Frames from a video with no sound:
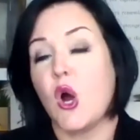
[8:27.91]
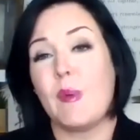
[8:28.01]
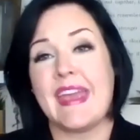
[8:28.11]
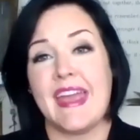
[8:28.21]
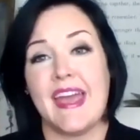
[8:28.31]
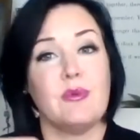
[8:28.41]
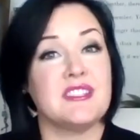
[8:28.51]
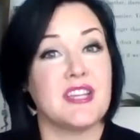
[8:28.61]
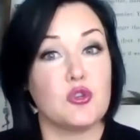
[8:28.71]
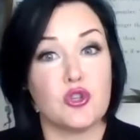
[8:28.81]
or we can't
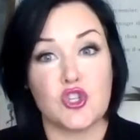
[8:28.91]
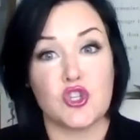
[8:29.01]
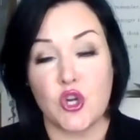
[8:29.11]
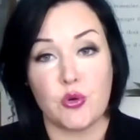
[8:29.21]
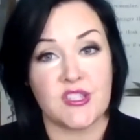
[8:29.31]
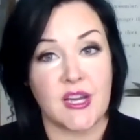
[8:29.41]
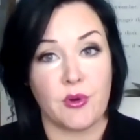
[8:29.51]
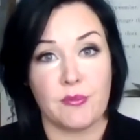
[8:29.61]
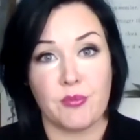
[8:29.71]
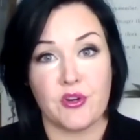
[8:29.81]
reschedule the shows that
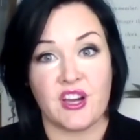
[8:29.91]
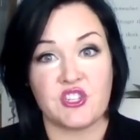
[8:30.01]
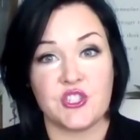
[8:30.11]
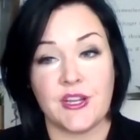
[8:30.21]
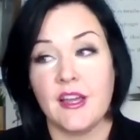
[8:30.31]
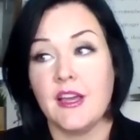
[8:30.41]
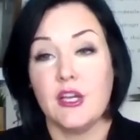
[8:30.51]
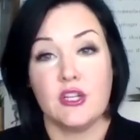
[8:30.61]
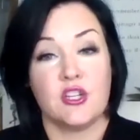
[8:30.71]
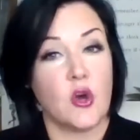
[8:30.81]
were in production
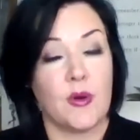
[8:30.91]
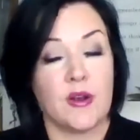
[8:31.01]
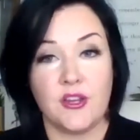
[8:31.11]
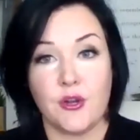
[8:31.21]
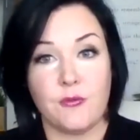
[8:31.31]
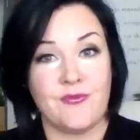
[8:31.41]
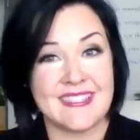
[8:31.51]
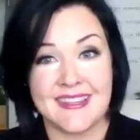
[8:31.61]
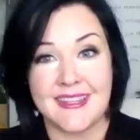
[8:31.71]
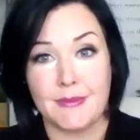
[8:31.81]
to go and, you know,
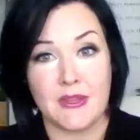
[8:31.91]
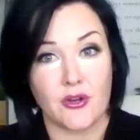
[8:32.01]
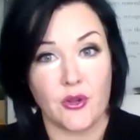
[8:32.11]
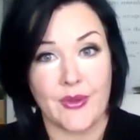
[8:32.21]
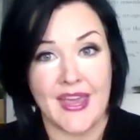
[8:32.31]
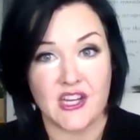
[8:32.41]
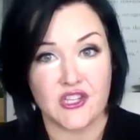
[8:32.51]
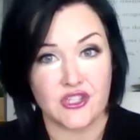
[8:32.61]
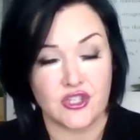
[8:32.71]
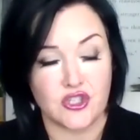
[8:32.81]
visit them in their
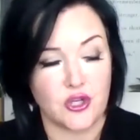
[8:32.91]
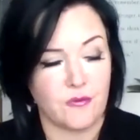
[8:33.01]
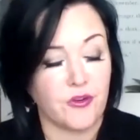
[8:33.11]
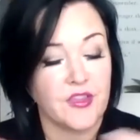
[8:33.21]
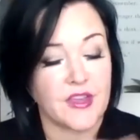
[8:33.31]
locations and shoot for